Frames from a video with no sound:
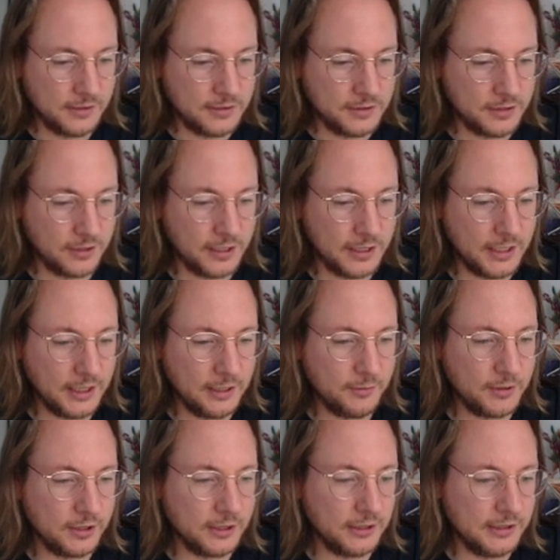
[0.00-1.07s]
So I'm
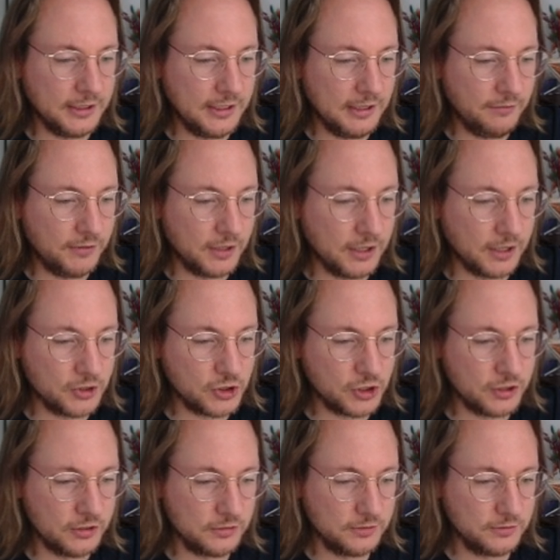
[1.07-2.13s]
gonna leave the
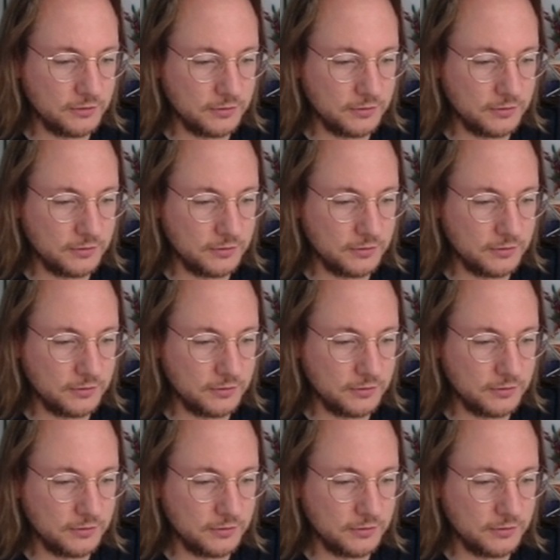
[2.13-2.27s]
dungeon.